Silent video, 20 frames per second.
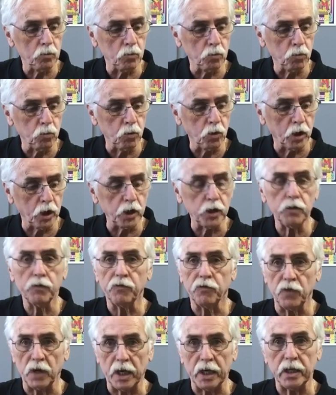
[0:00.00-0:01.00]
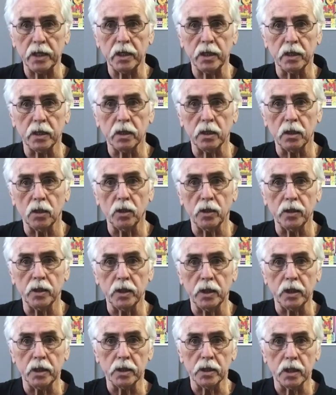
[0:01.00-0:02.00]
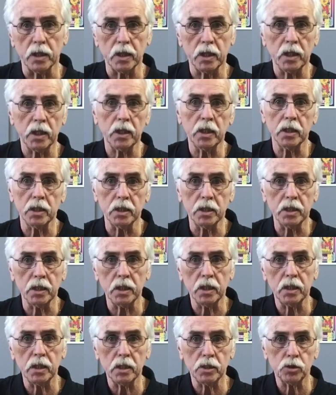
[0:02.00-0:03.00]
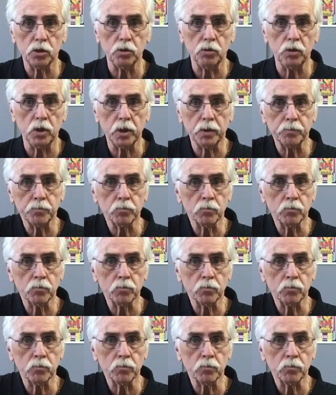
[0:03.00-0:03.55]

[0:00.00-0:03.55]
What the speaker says: where you find it on the E and D tuning.